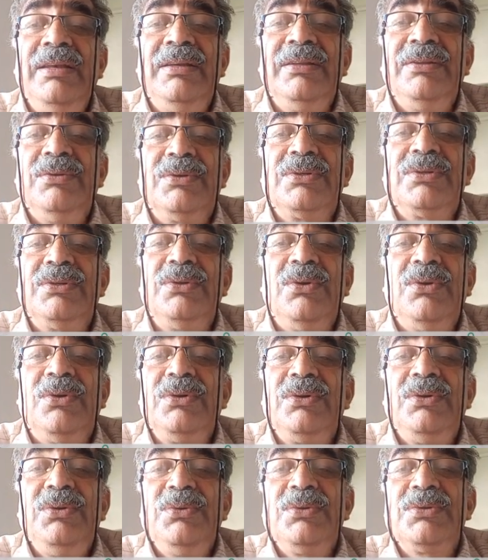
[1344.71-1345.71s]
those.
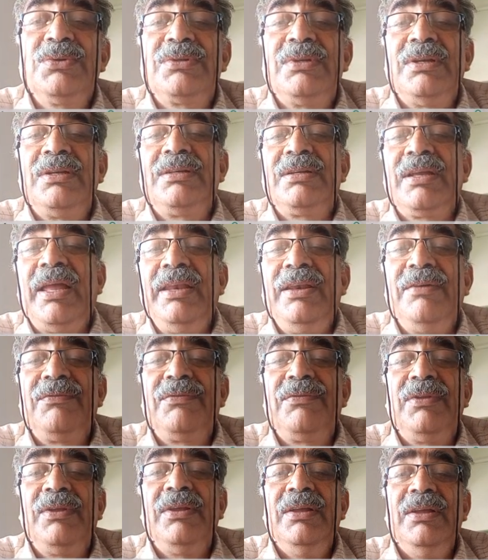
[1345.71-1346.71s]
Don't use that kind of.
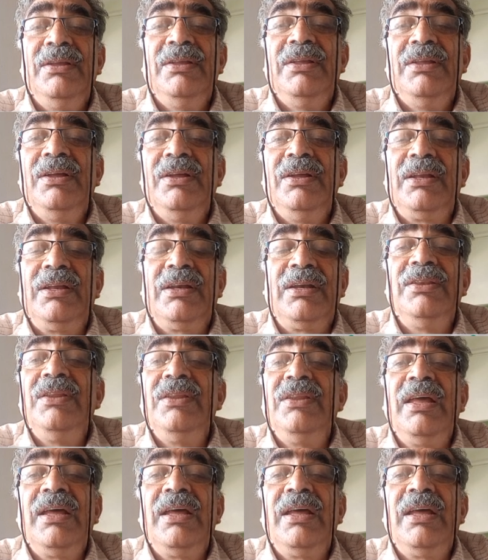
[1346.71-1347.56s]
They are